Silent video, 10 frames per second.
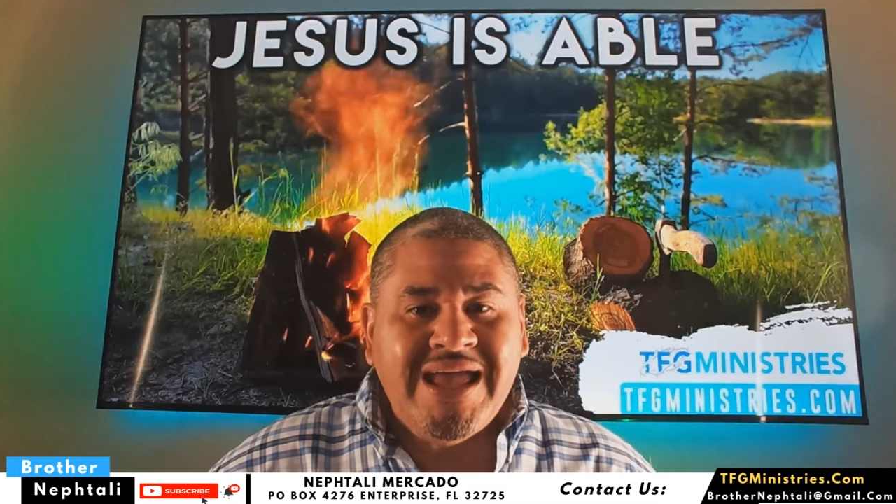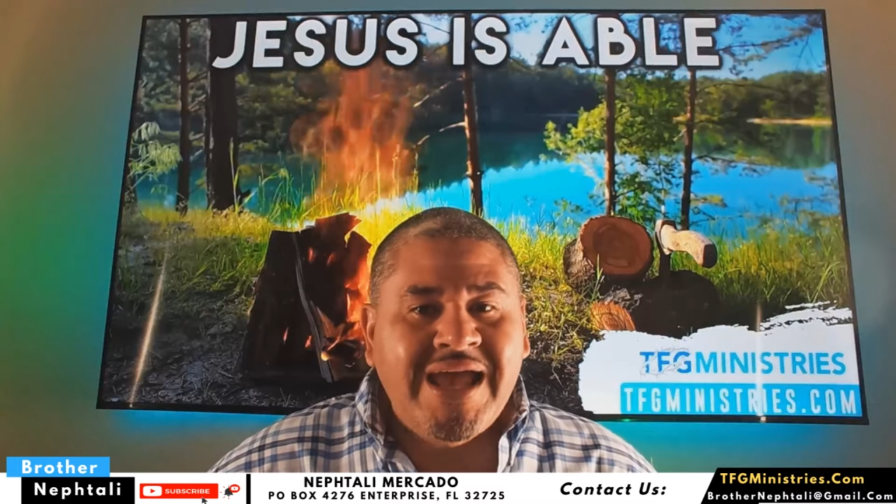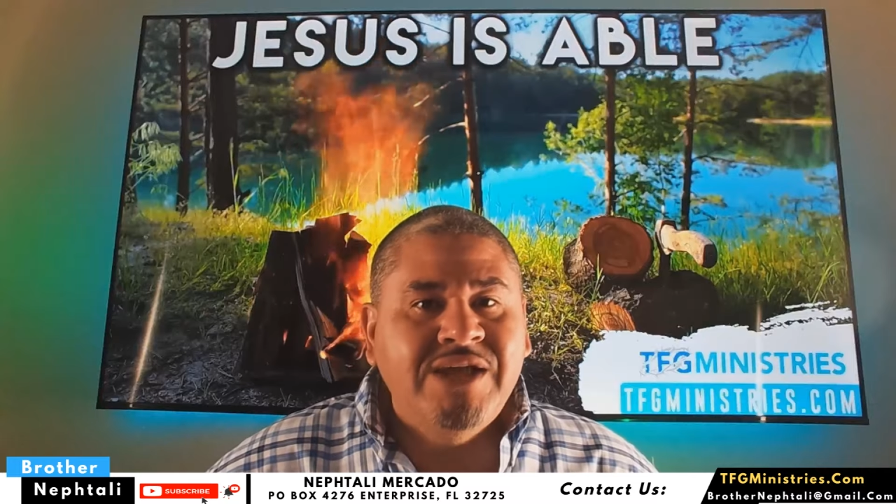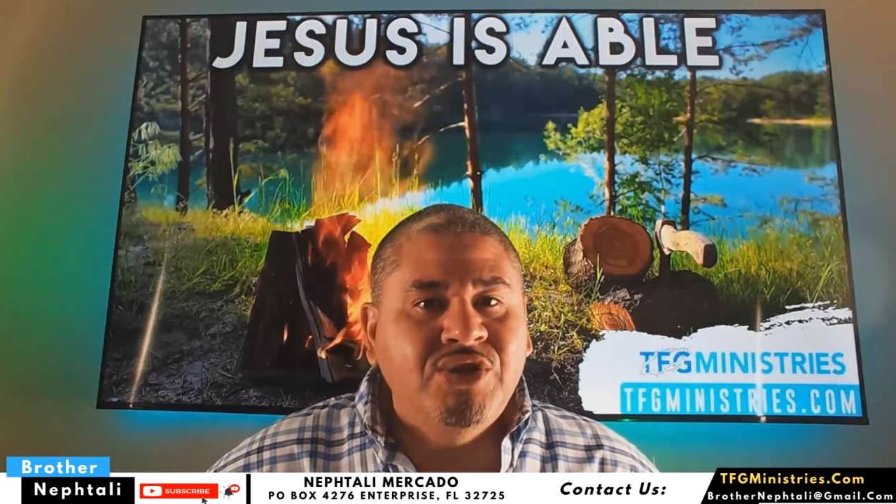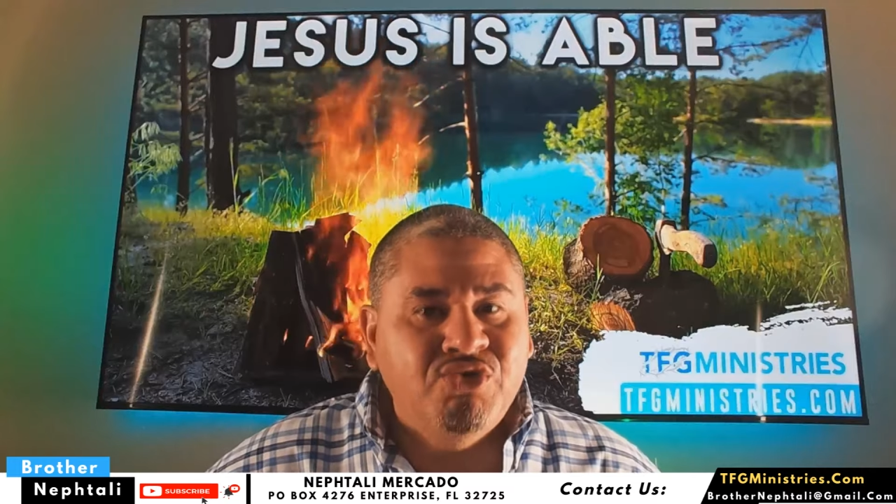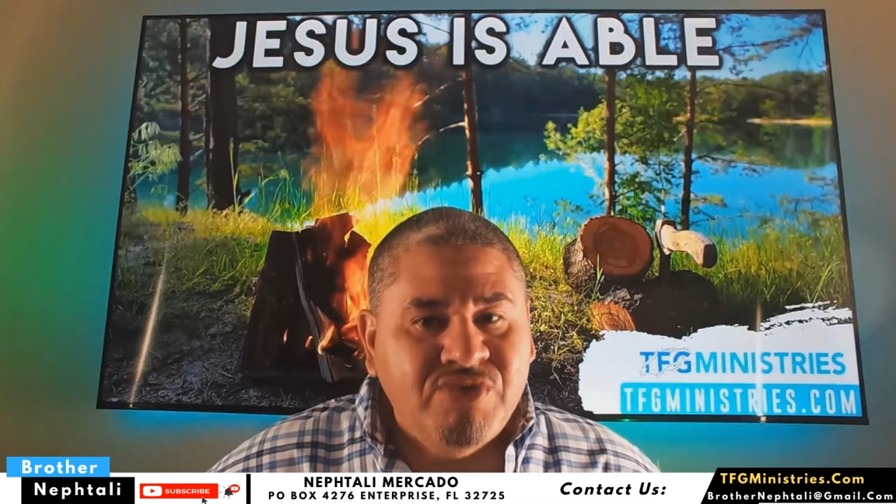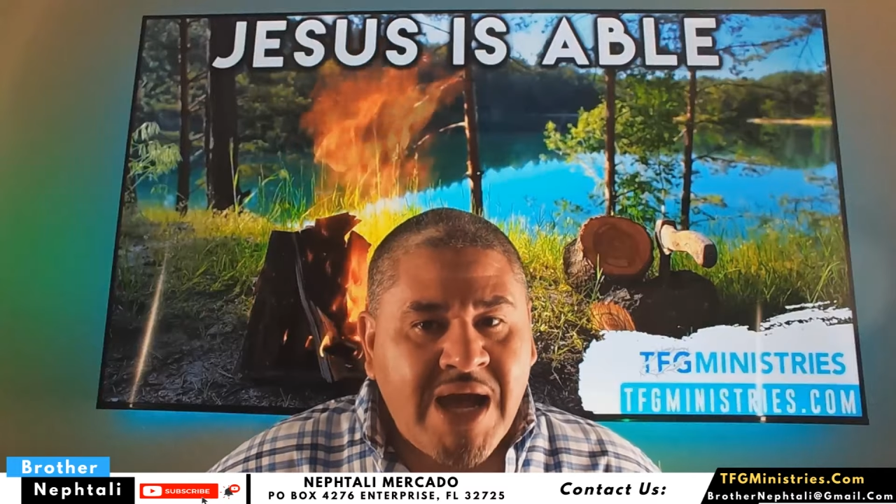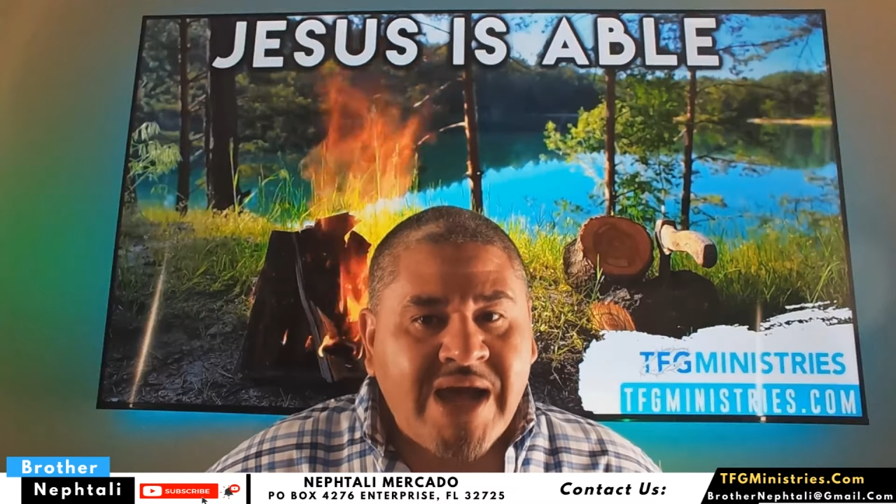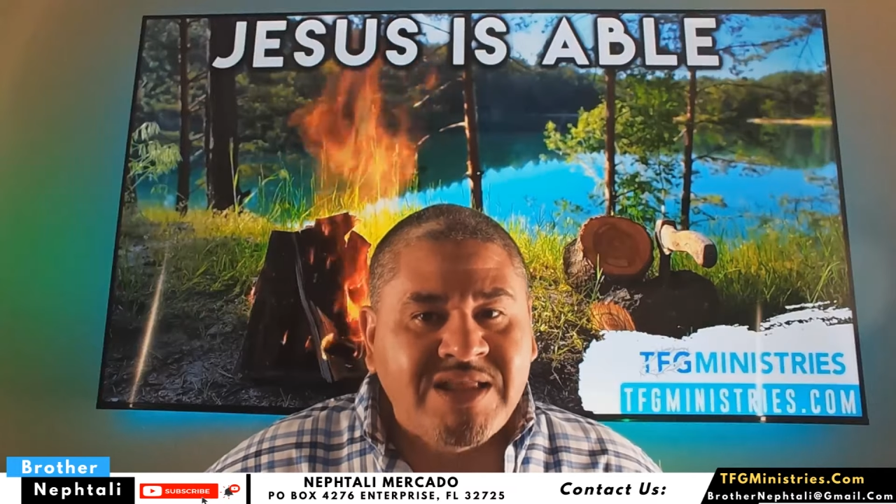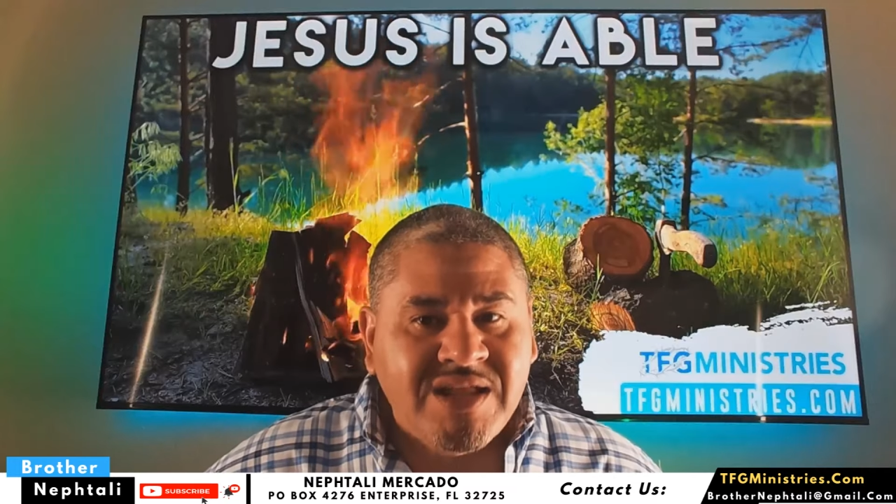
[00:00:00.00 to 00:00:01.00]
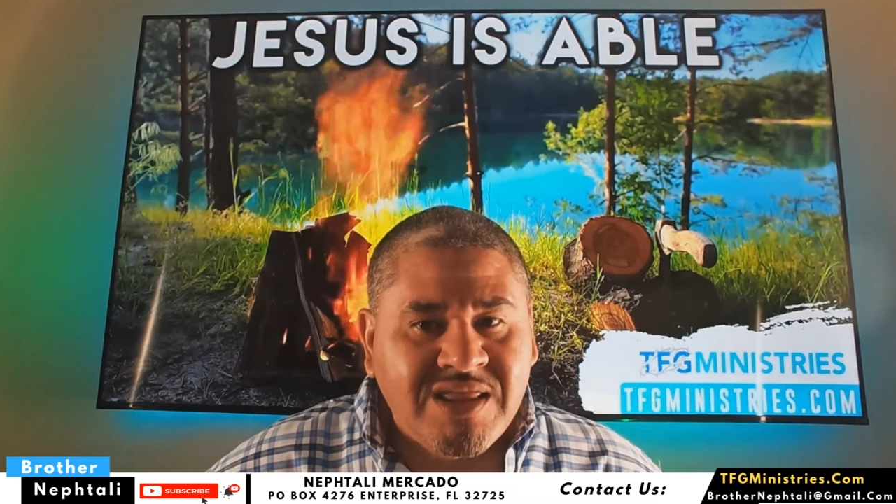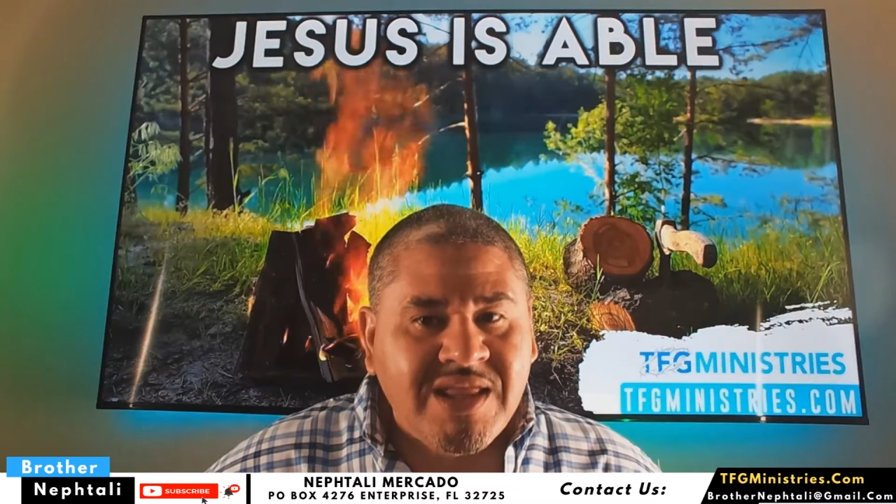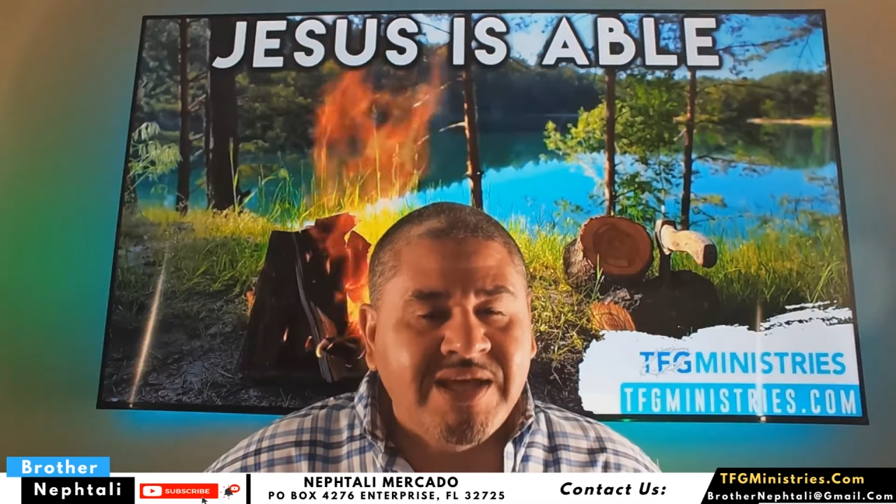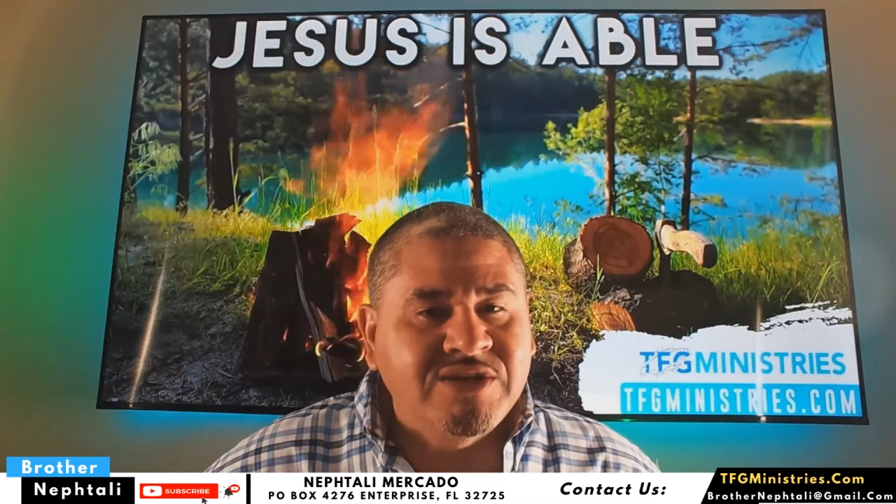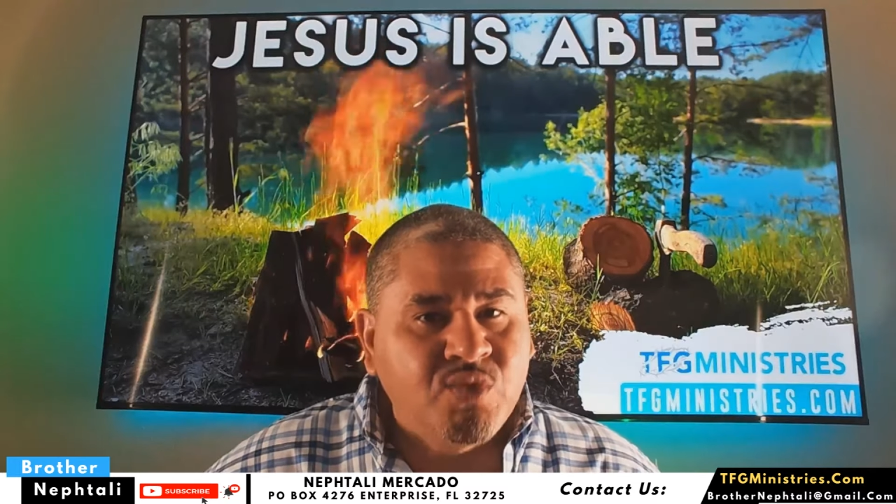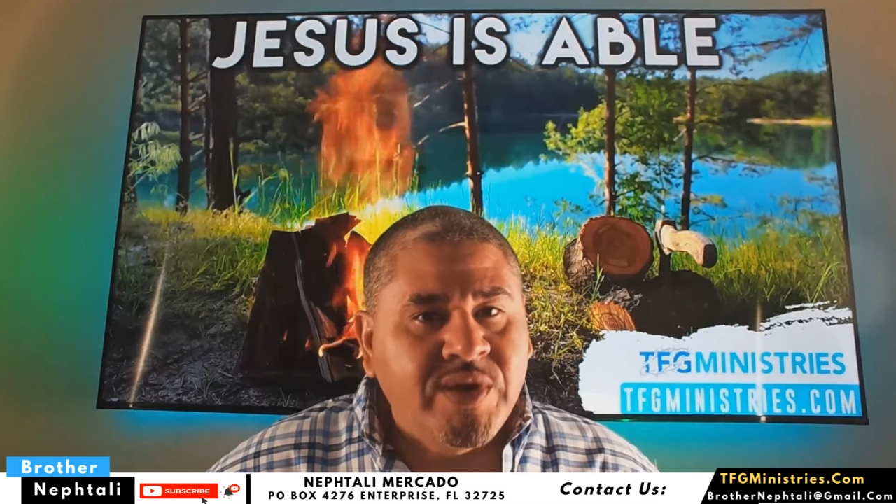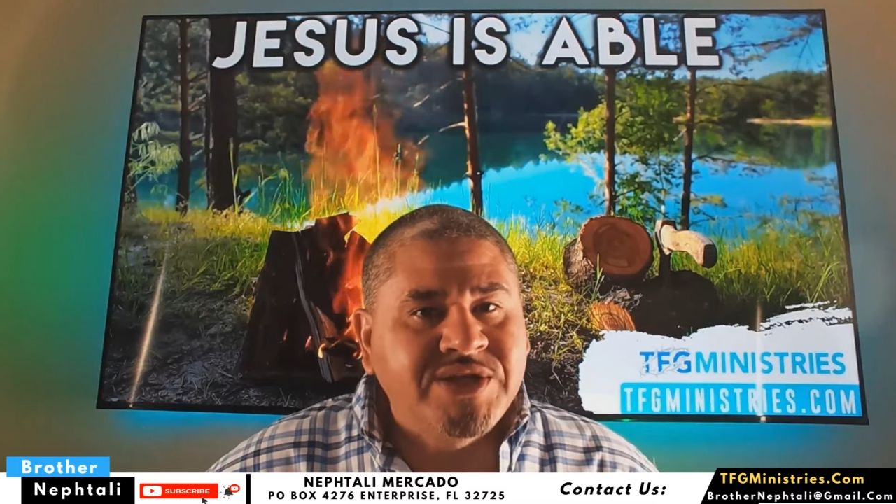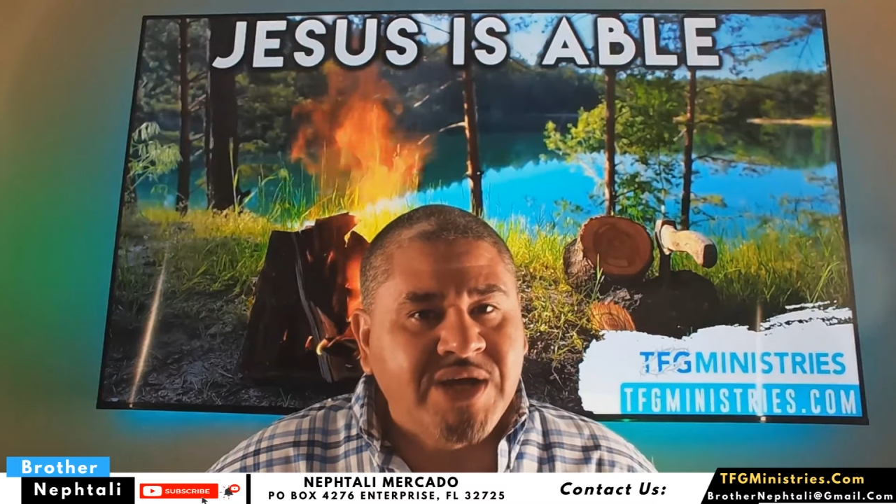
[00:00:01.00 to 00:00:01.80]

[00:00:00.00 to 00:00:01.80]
and do not the things which